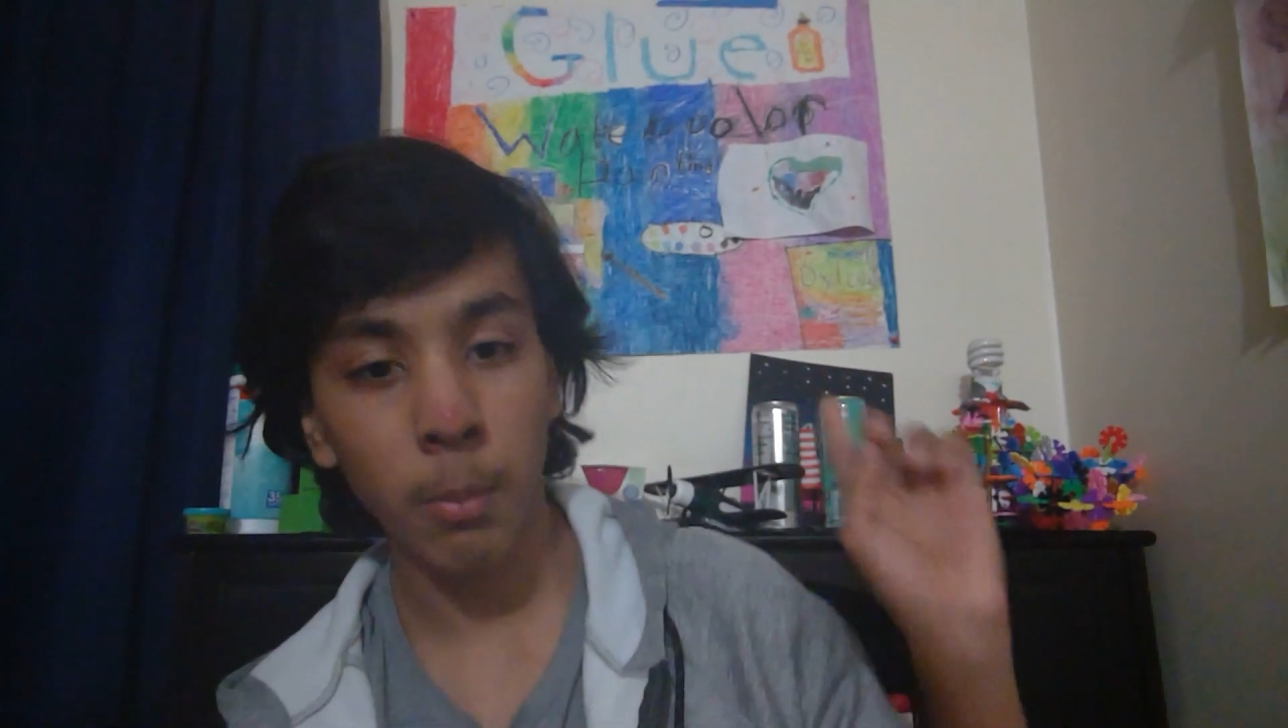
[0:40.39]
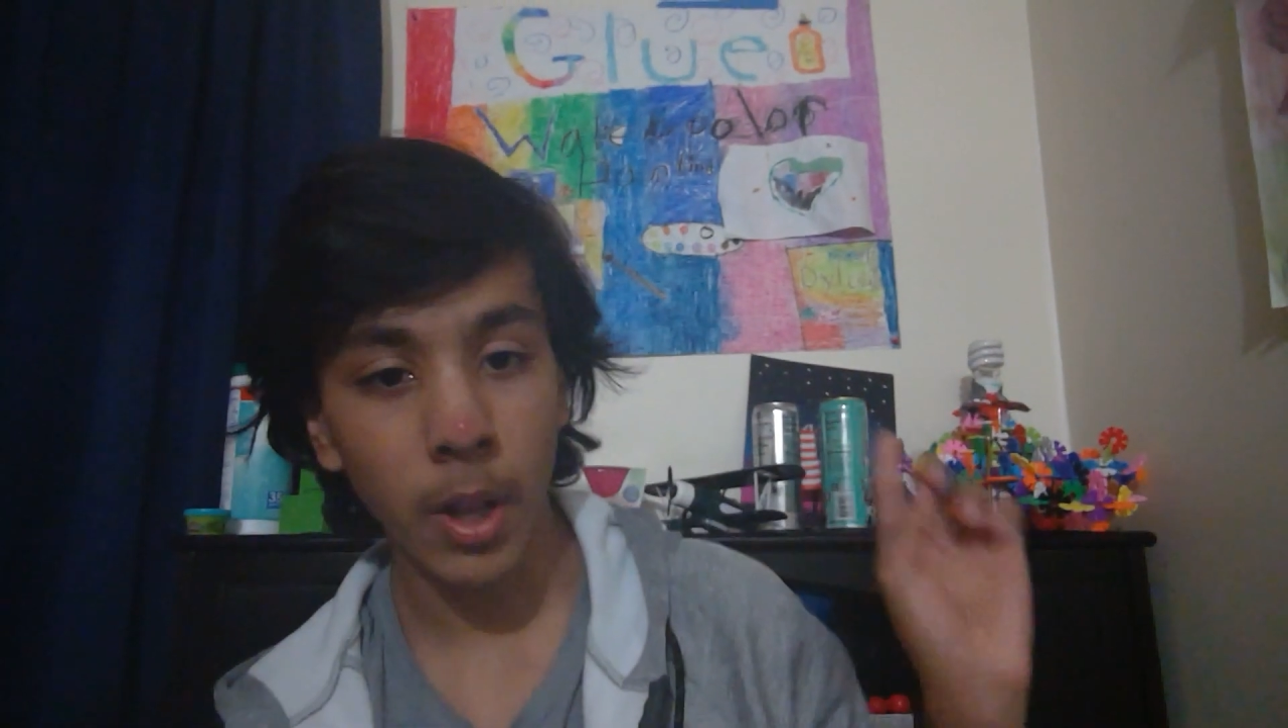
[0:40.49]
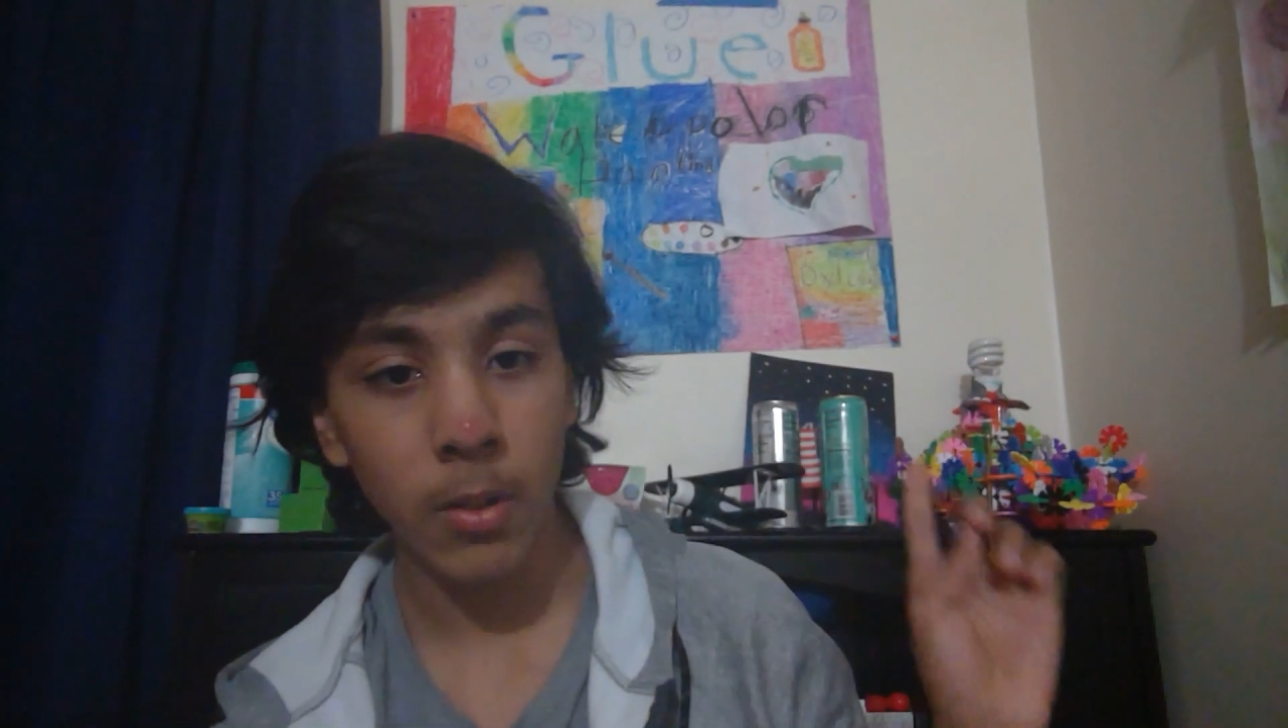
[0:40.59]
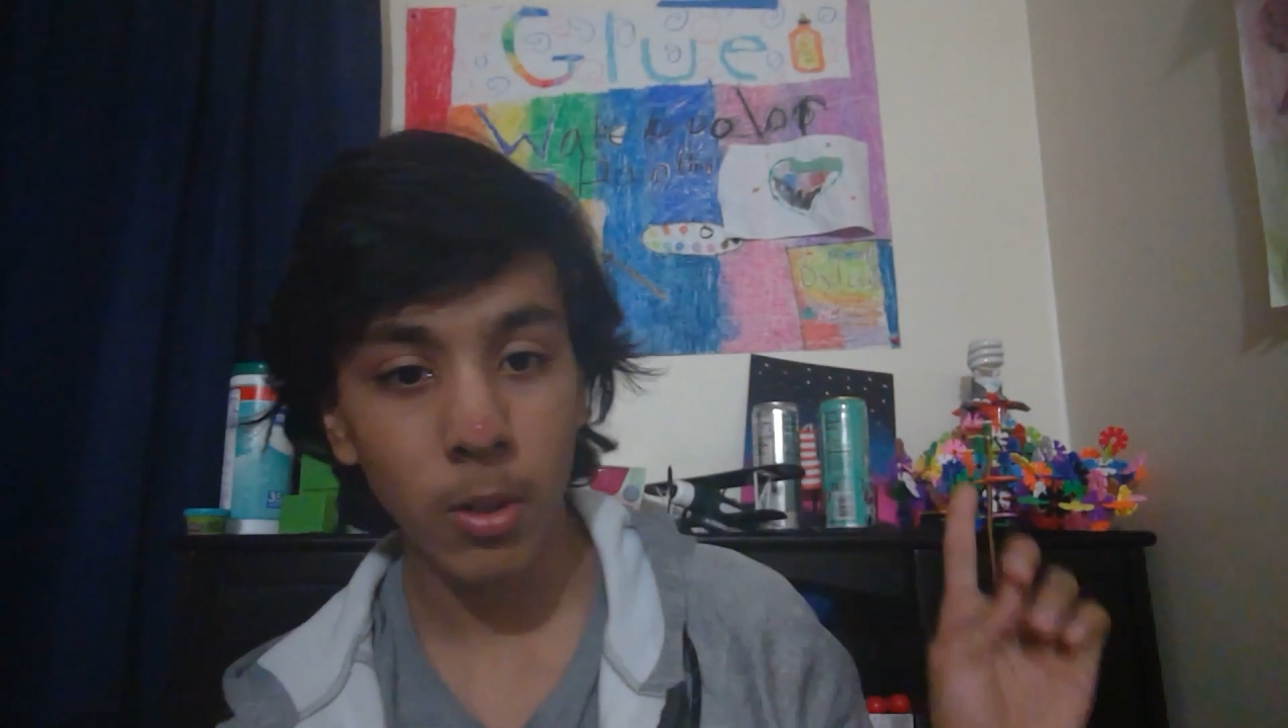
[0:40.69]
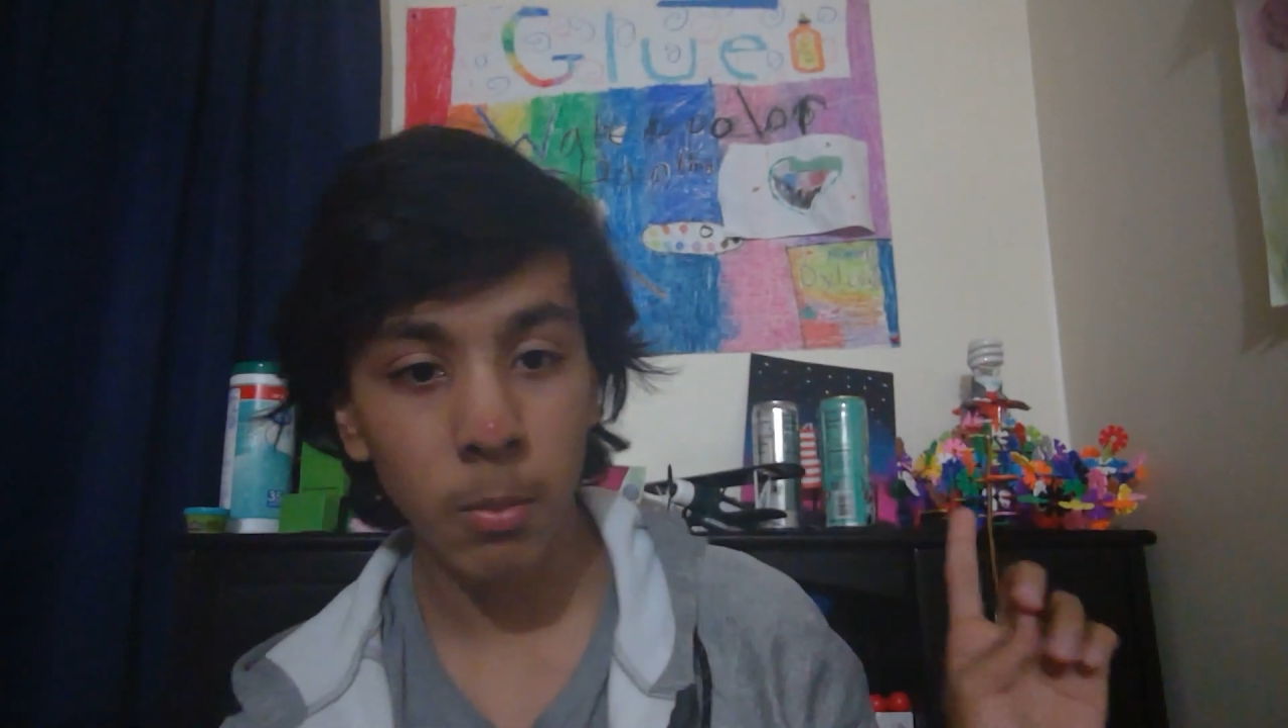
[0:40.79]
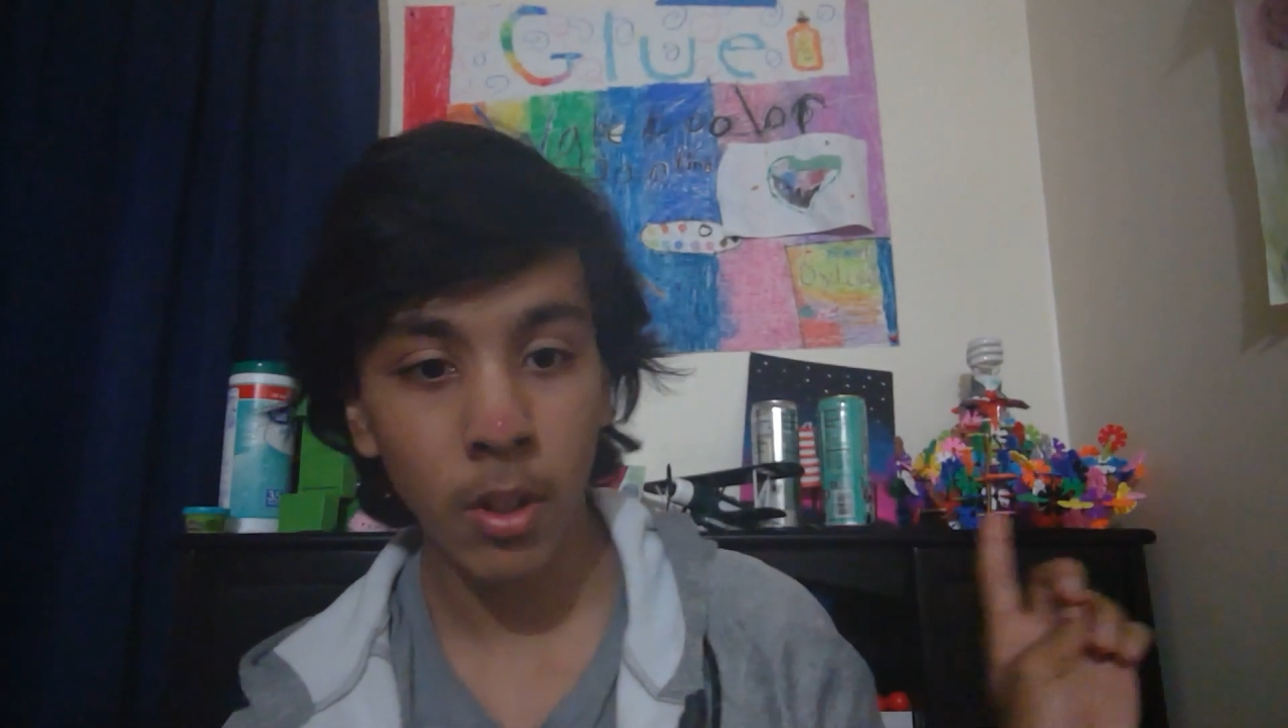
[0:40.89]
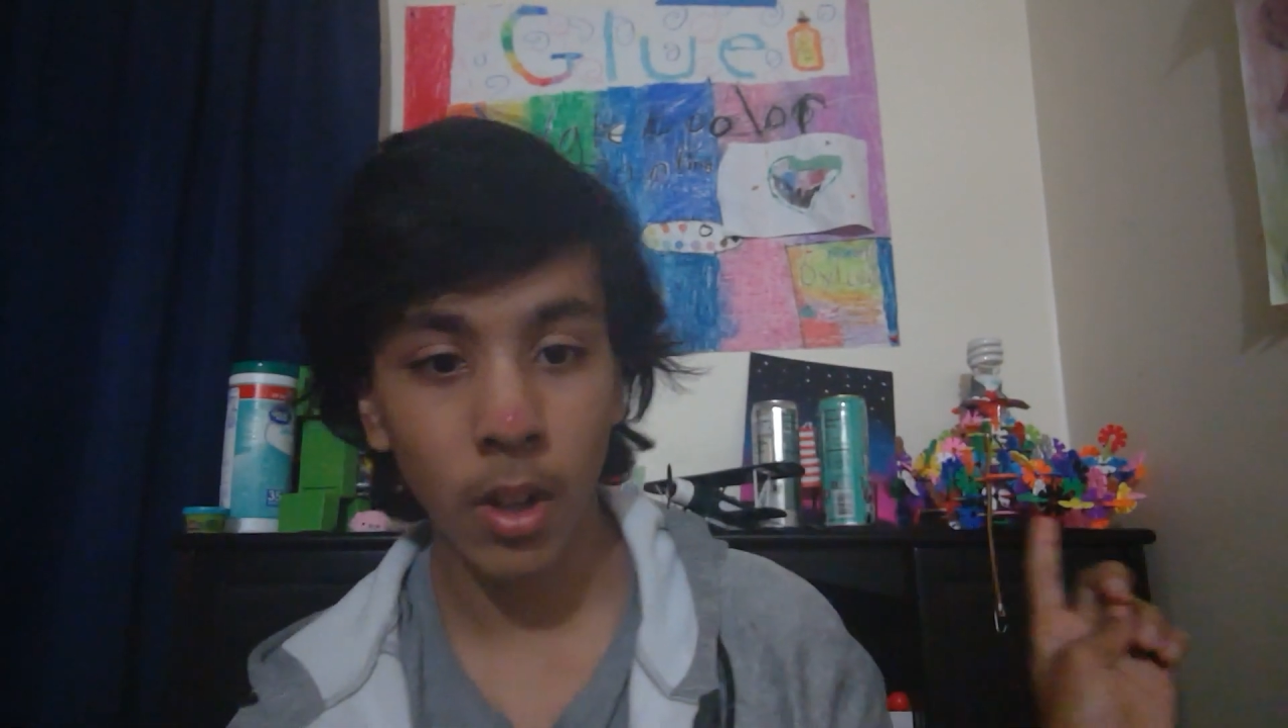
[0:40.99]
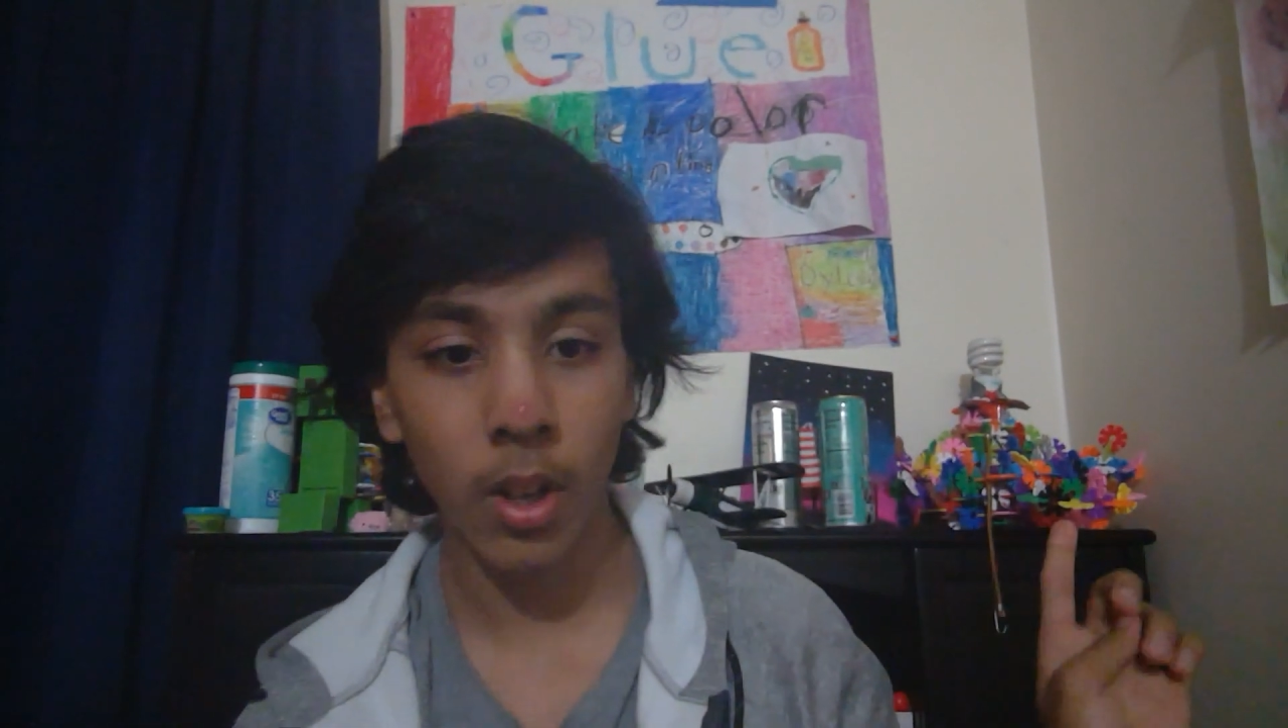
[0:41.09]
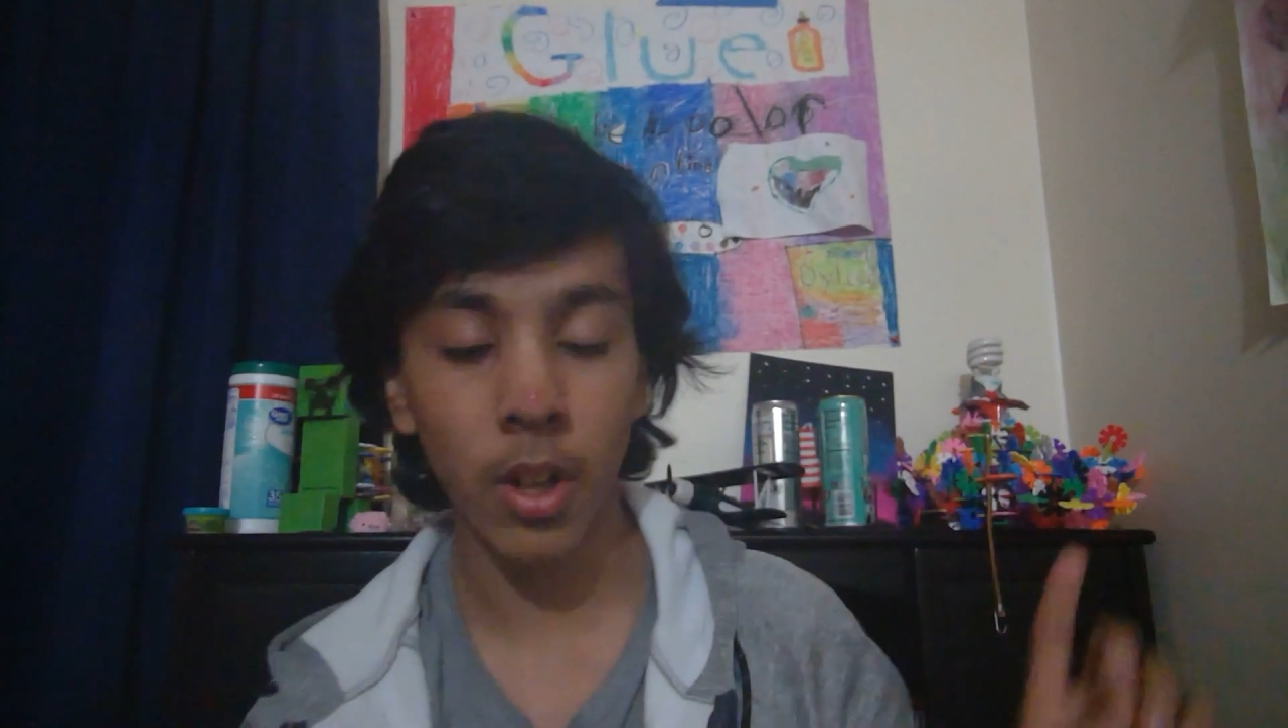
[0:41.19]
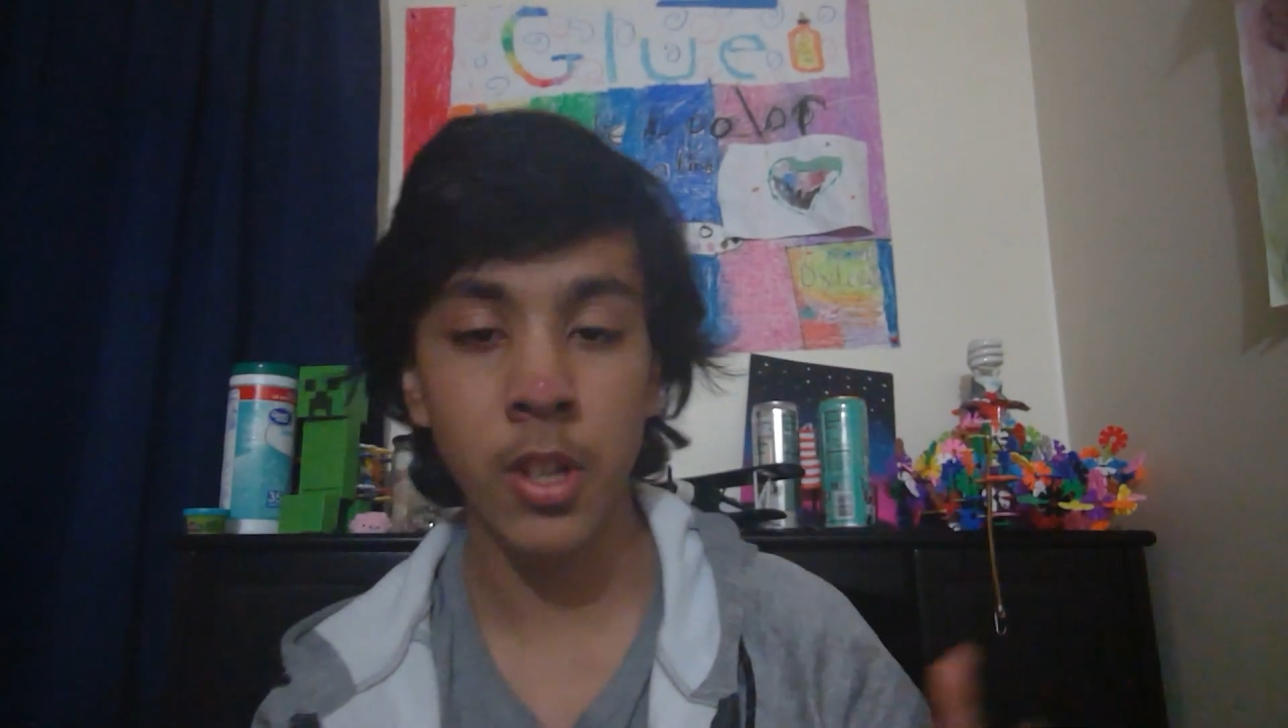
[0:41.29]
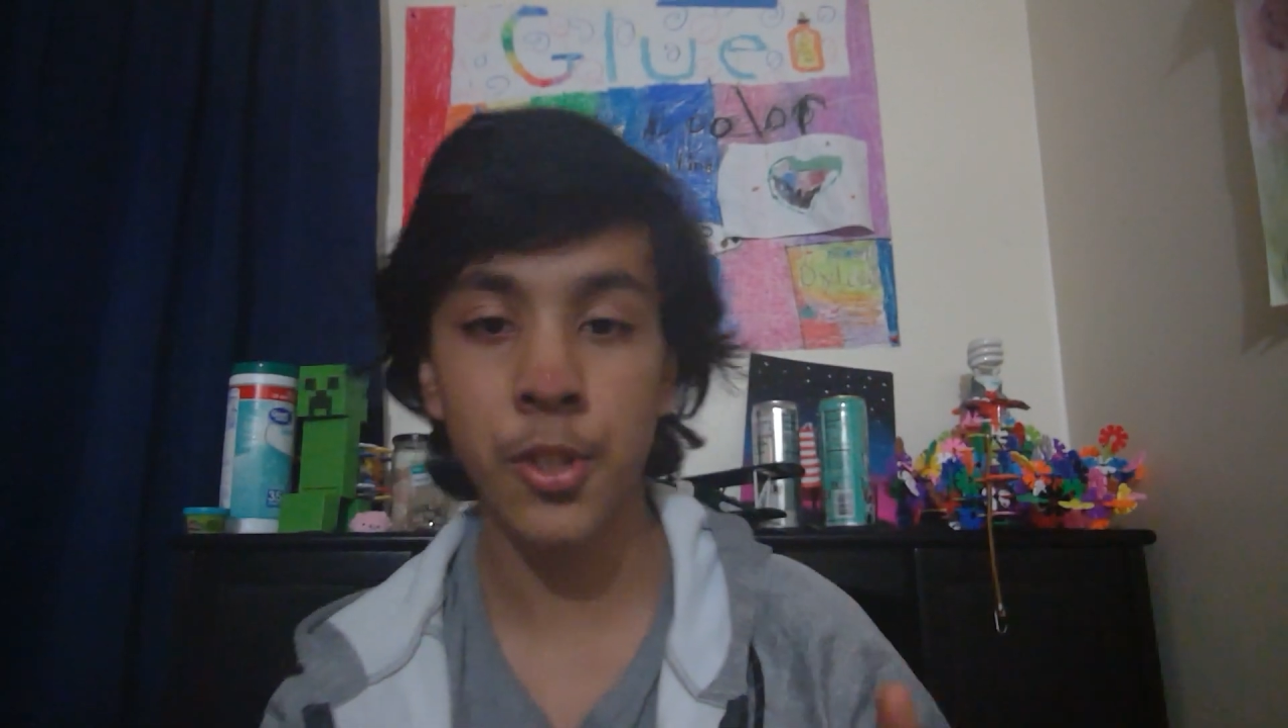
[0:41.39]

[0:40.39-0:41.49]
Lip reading: bedroom are